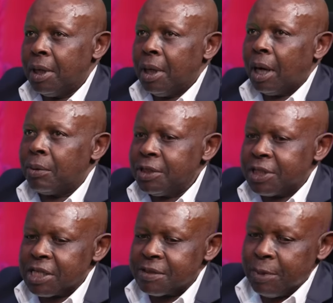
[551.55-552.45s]
I will
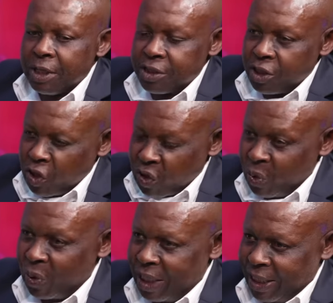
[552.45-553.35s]
just mention
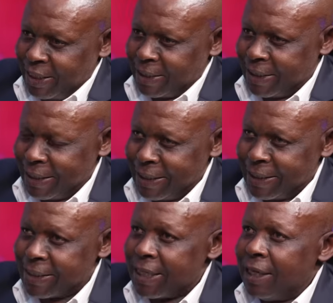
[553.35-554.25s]
two cases.